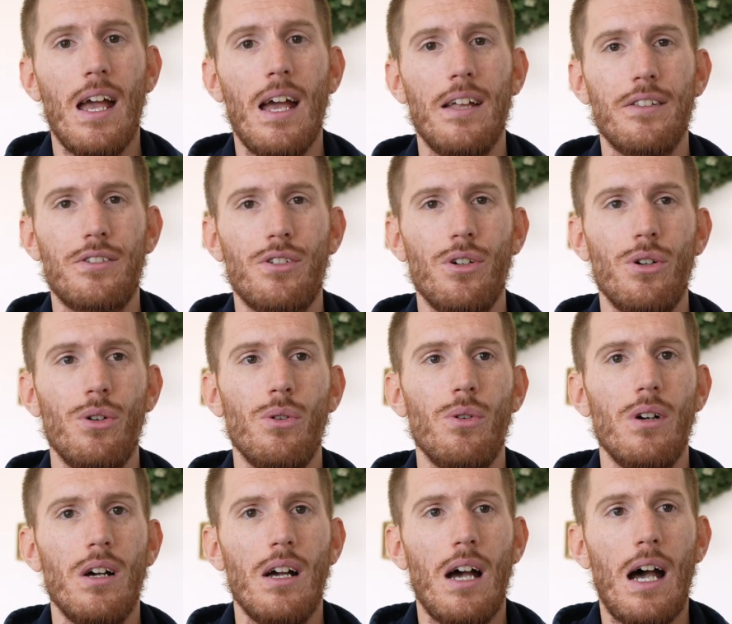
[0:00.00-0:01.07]
And
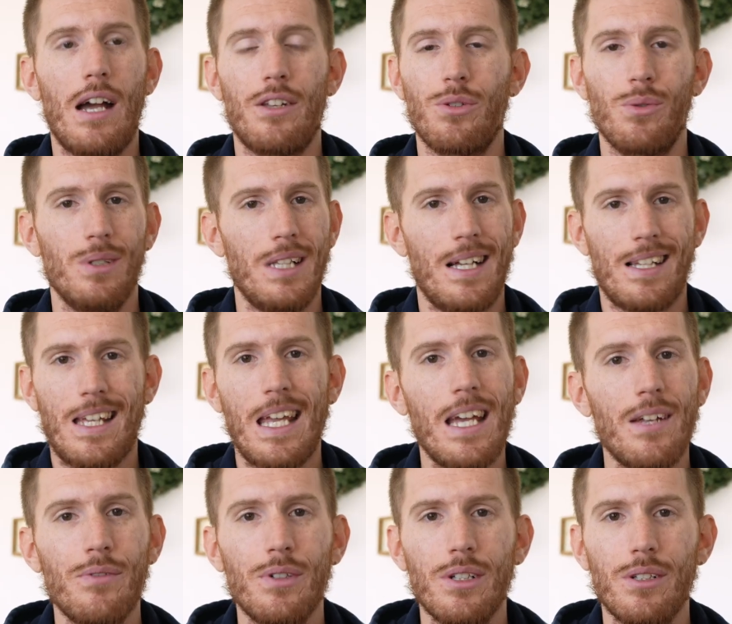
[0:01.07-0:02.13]
so I do a lot of
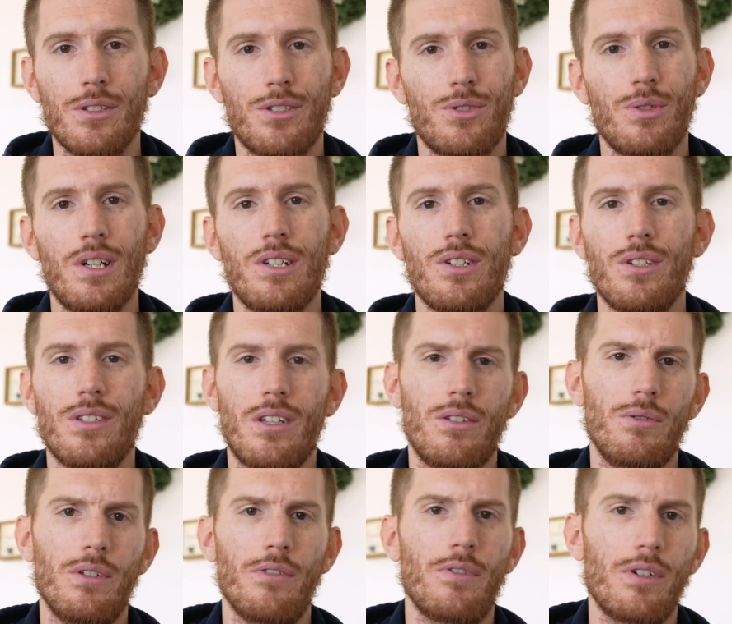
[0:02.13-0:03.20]
Canva illustrations, I
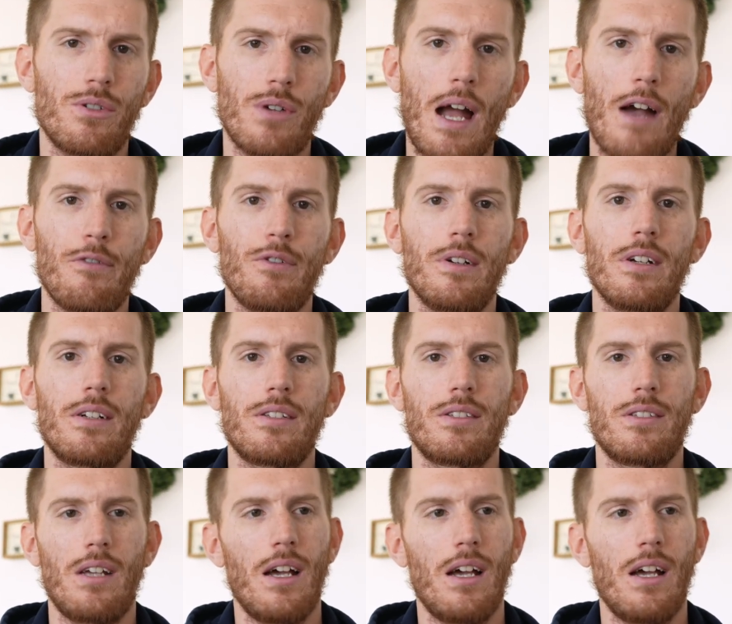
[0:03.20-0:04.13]
do different graphics,